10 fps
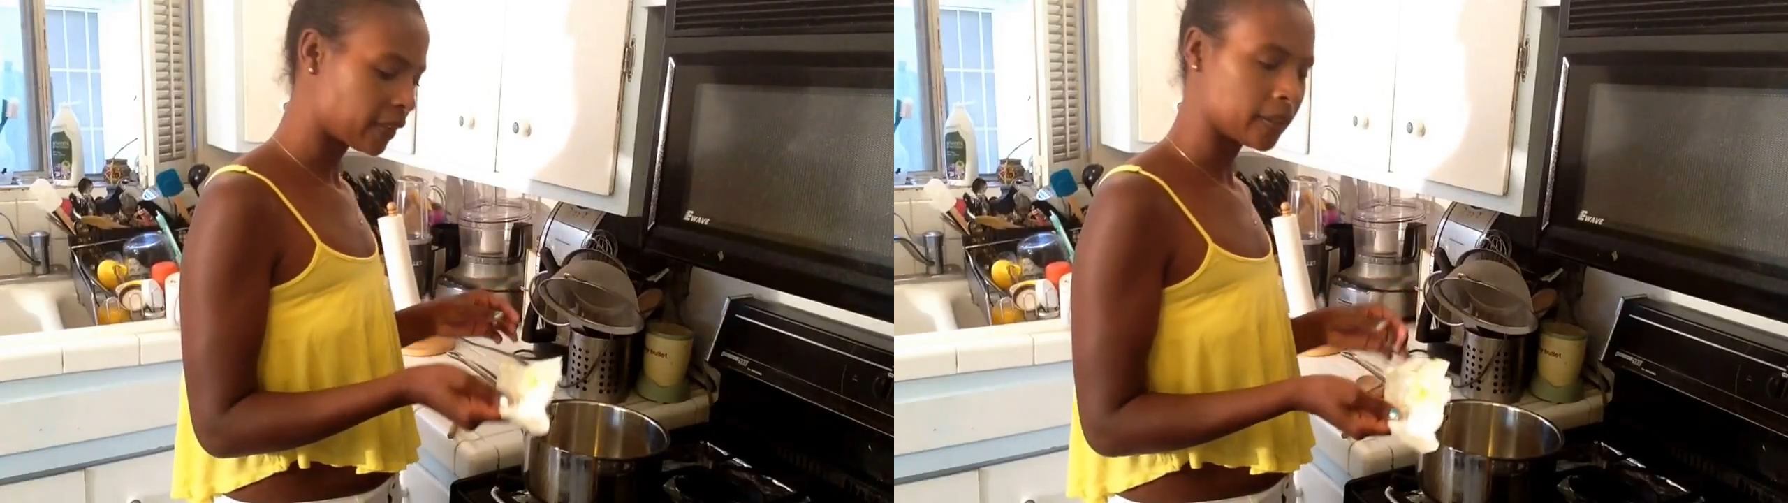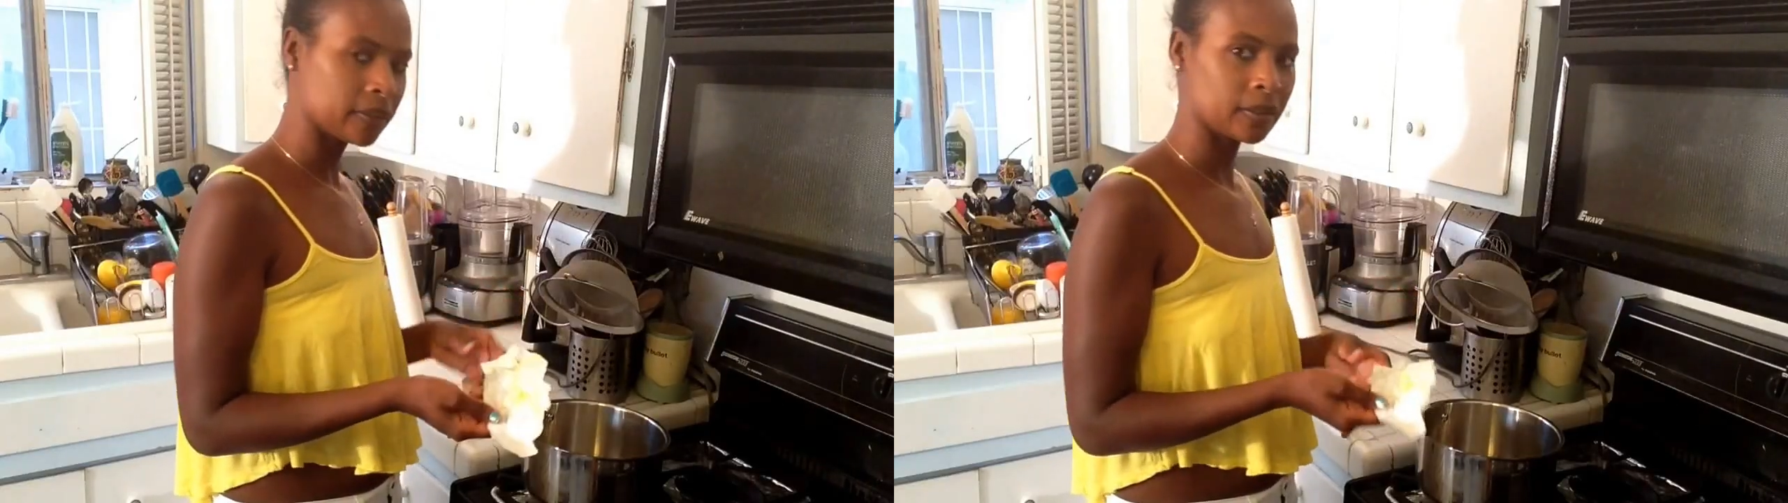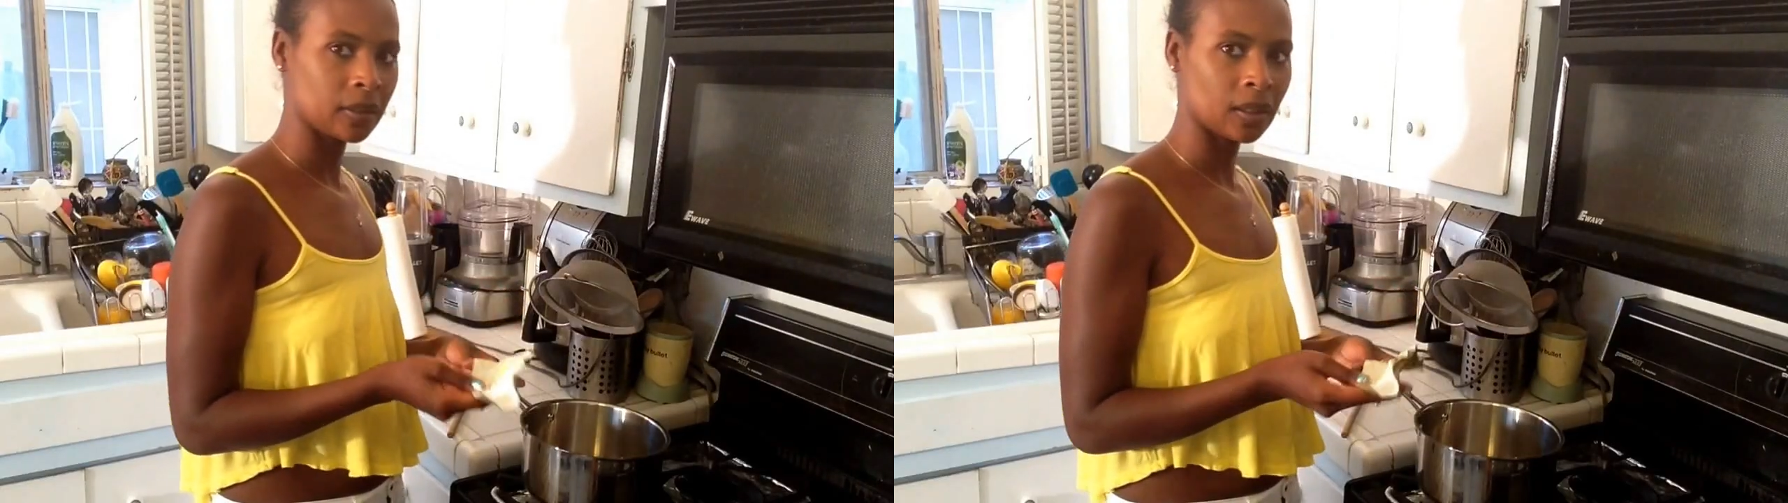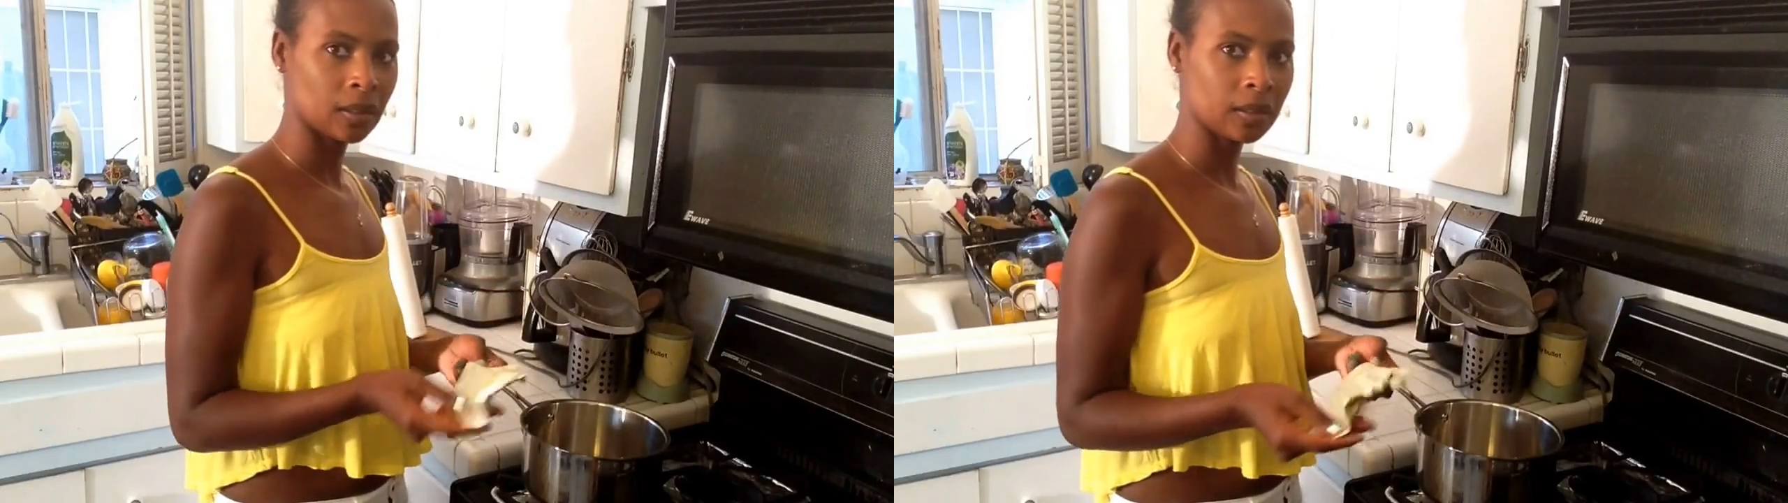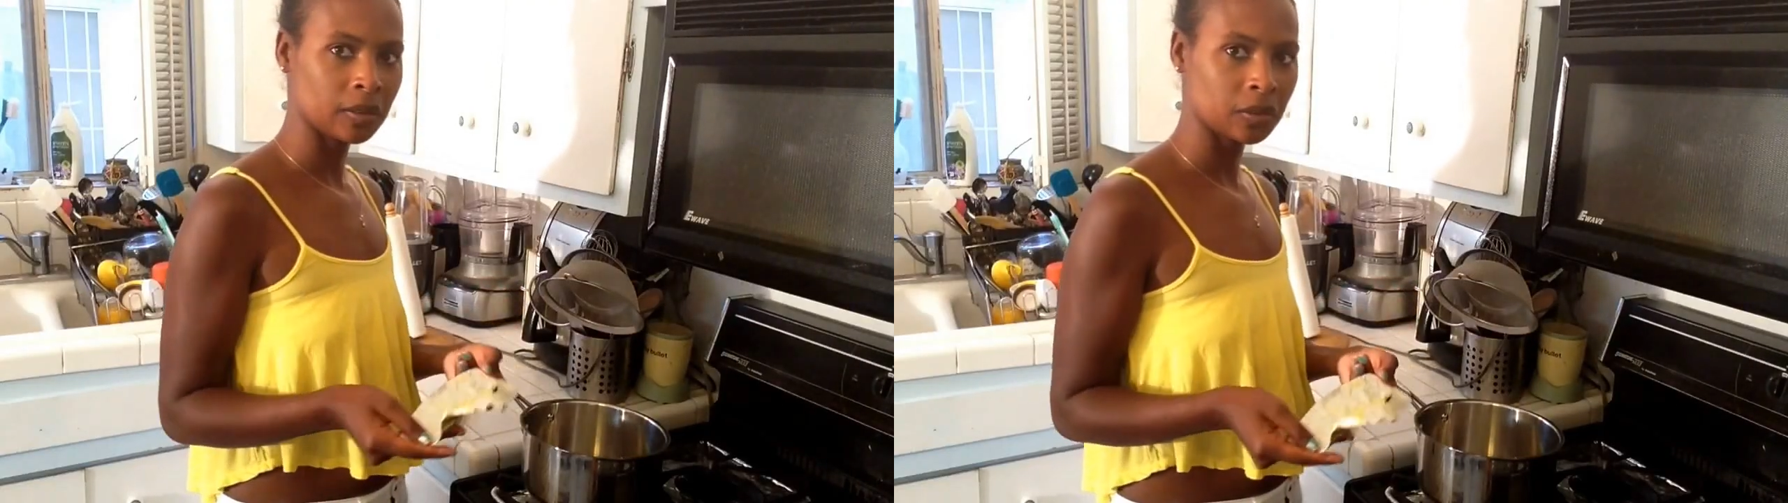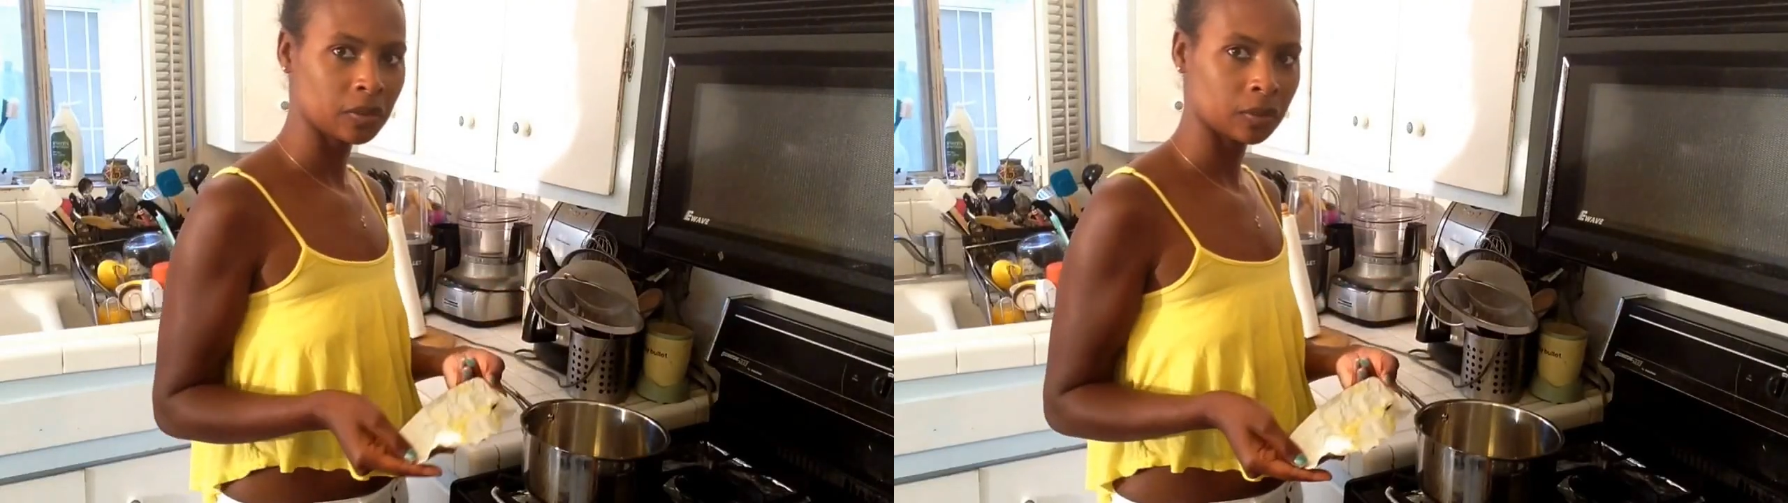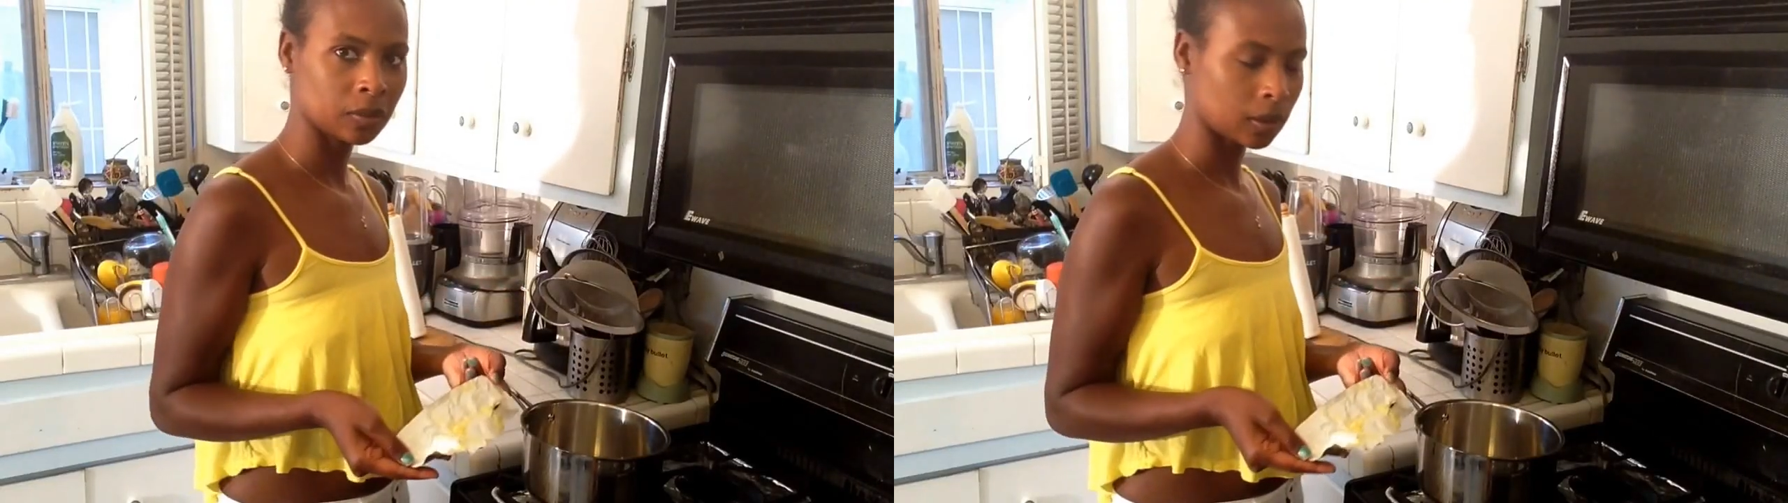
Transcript: here a little